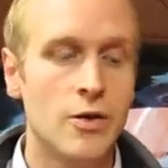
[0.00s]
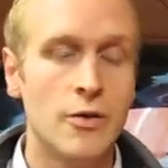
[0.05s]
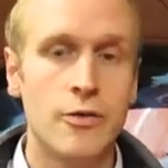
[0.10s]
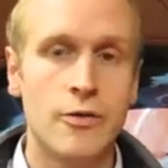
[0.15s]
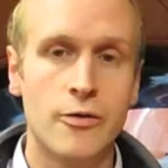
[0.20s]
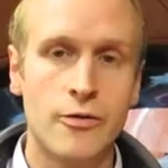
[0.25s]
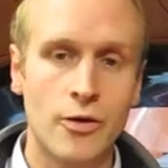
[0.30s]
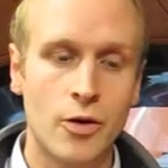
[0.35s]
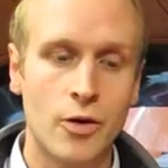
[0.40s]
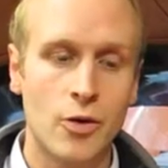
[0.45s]

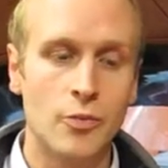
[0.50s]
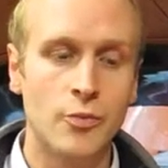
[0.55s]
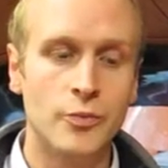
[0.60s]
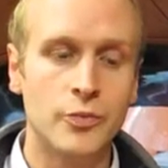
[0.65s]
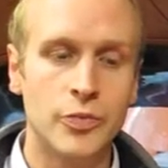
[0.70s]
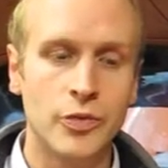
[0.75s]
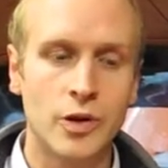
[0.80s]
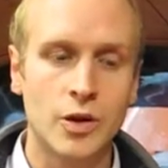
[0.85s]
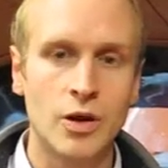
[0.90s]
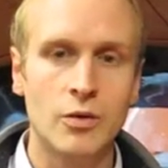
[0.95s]
from
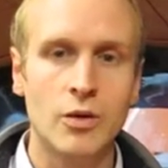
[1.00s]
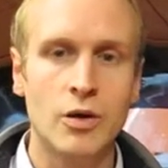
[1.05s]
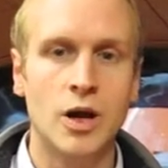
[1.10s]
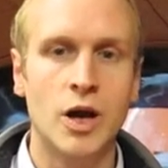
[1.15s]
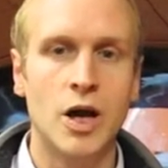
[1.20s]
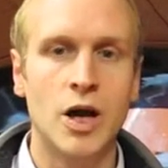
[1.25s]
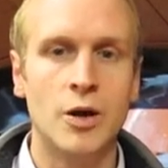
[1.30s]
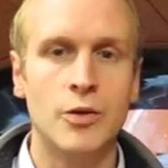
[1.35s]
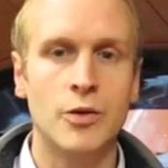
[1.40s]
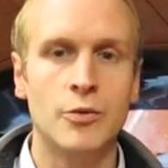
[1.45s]

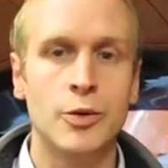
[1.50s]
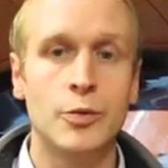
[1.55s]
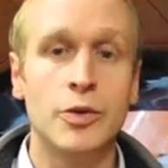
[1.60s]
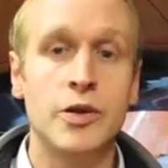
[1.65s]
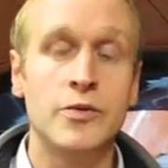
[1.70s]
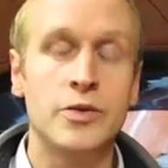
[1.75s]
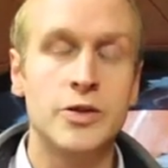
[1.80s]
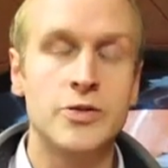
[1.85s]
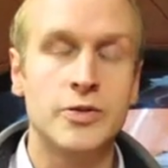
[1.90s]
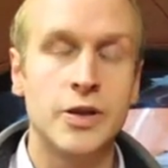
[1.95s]
the
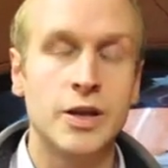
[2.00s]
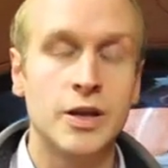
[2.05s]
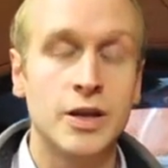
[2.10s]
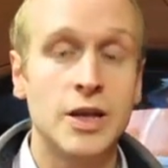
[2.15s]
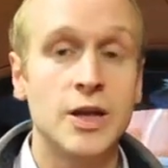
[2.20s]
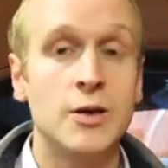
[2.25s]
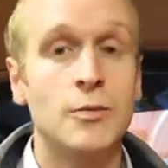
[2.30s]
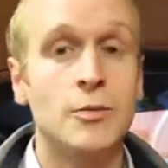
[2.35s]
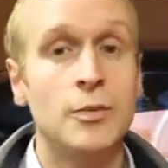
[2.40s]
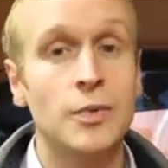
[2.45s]
previous
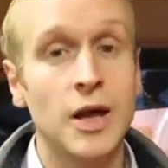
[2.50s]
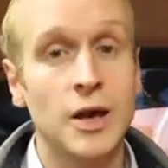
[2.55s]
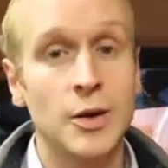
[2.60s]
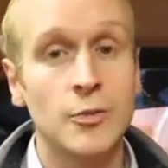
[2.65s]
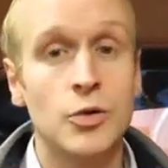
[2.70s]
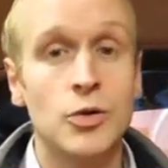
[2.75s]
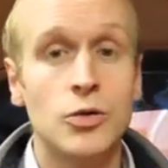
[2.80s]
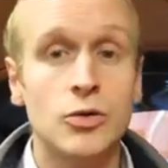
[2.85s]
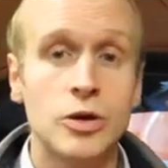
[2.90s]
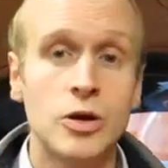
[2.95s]
VLE
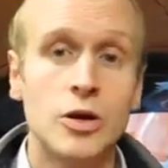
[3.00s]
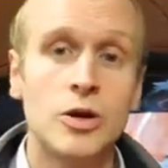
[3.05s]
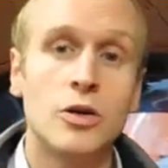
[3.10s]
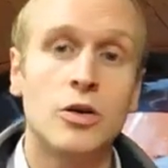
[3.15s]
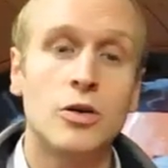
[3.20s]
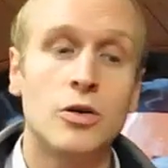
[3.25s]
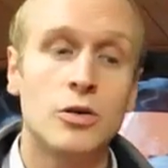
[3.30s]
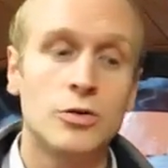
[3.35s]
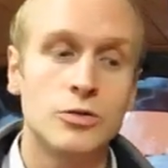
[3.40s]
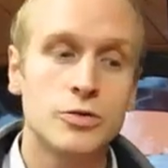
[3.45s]
Blackboard
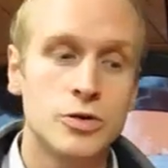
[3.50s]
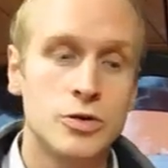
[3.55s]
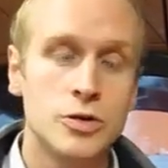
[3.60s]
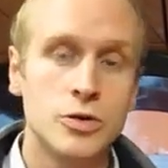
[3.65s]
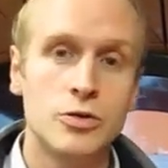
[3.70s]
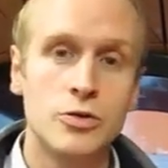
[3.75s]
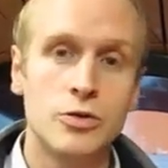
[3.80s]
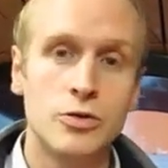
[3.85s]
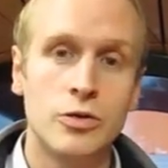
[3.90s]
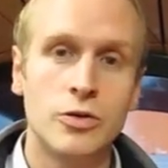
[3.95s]

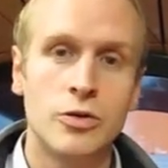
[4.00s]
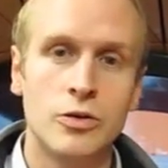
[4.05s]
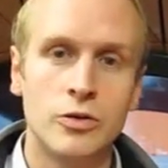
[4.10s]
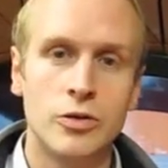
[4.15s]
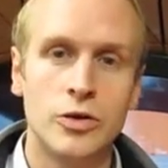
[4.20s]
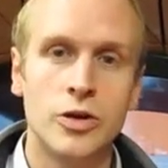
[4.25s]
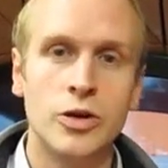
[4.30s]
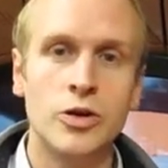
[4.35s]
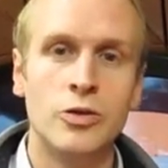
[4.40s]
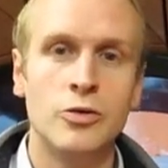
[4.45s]
onto
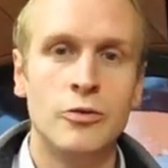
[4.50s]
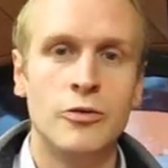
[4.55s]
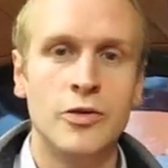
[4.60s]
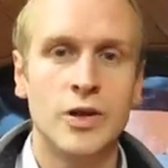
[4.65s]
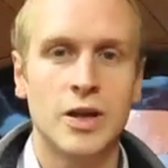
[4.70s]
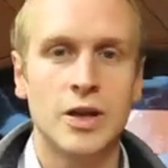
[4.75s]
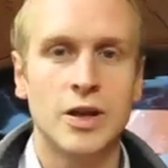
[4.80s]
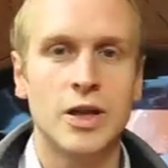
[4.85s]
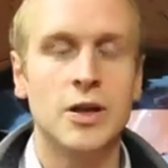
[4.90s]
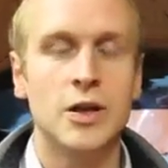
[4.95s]
the new
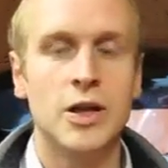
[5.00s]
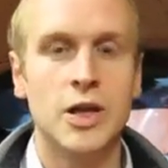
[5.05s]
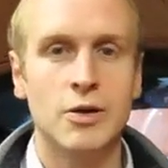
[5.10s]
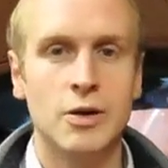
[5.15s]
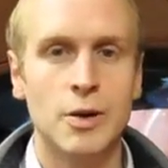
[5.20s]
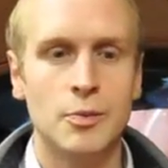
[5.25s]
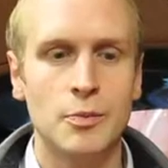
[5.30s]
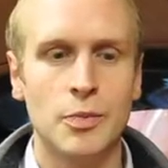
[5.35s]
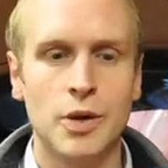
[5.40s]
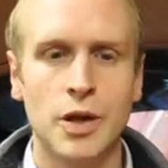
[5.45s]
VLE
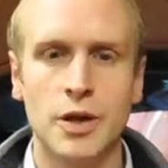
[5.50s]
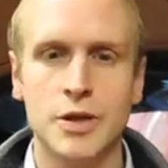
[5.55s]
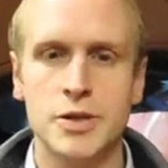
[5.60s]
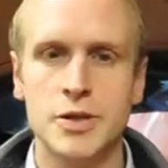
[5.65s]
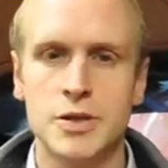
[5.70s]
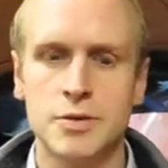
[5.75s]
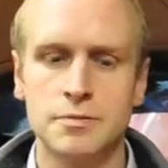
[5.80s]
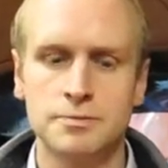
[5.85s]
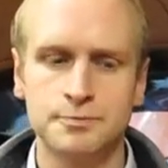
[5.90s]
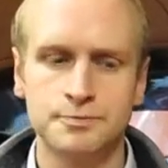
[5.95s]

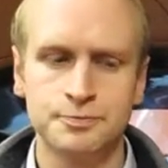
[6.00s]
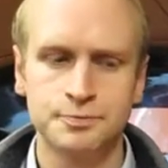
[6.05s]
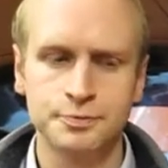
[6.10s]
QM+.